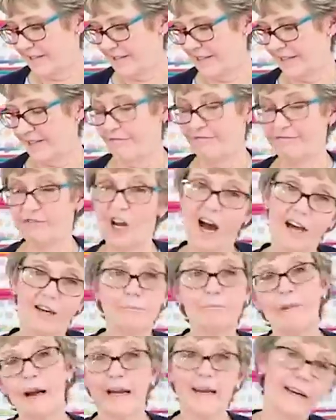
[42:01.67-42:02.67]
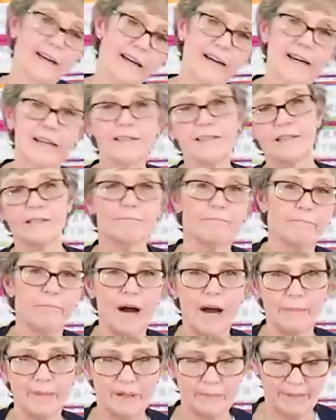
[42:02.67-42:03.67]
if not, my head's
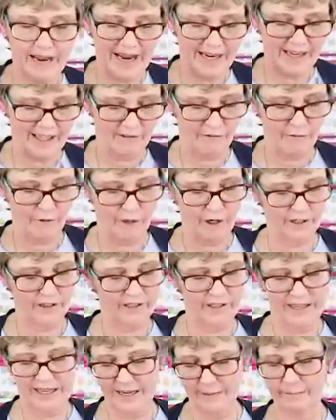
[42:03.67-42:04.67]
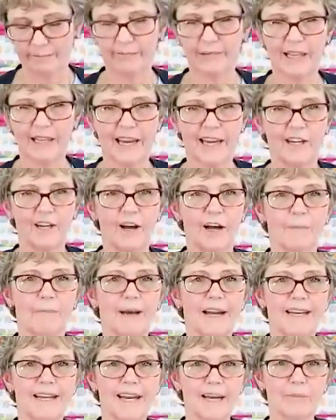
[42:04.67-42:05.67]
bobbing back and forth and I'm laying on
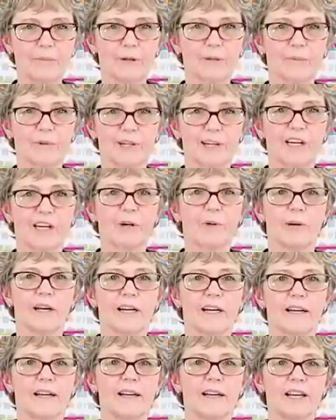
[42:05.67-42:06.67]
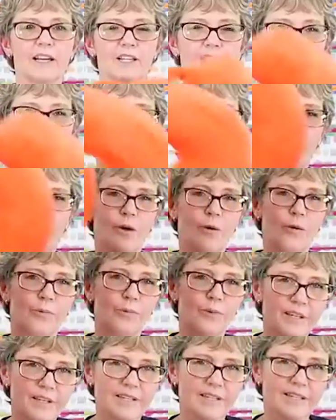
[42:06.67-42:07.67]
my neighbor pretty quick. So
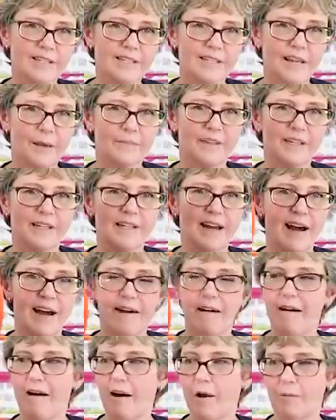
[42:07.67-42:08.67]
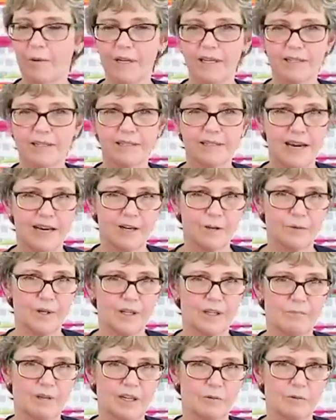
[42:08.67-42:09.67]
this is something I always take
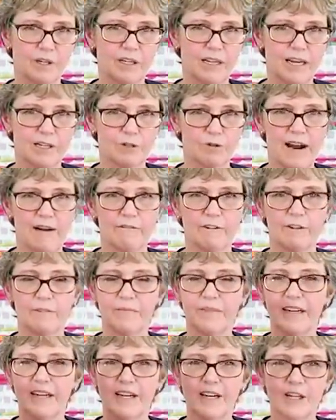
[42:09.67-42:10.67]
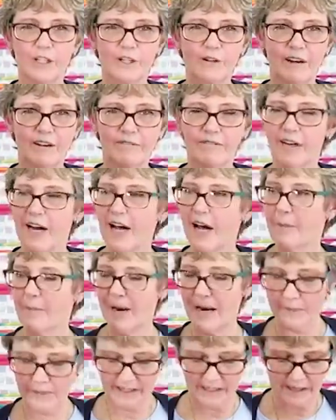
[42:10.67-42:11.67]
with me when I travel. So I've got
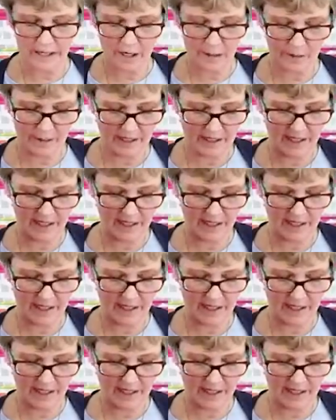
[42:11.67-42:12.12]
my pillow in